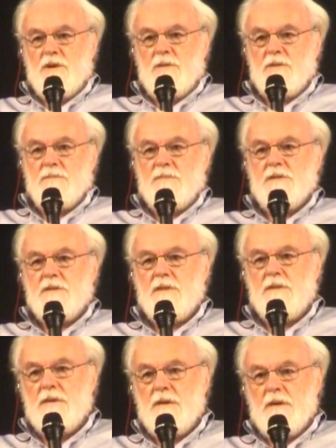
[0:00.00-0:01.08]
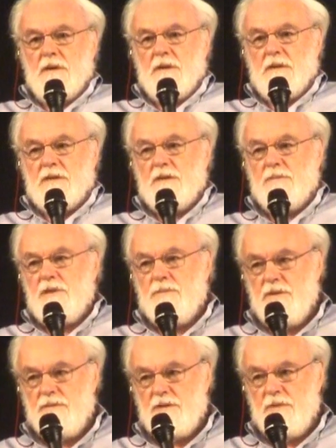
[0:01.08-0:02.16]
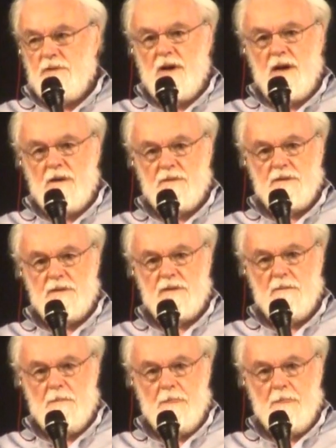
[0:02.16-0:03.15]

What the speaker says: problems, it simply moves them around.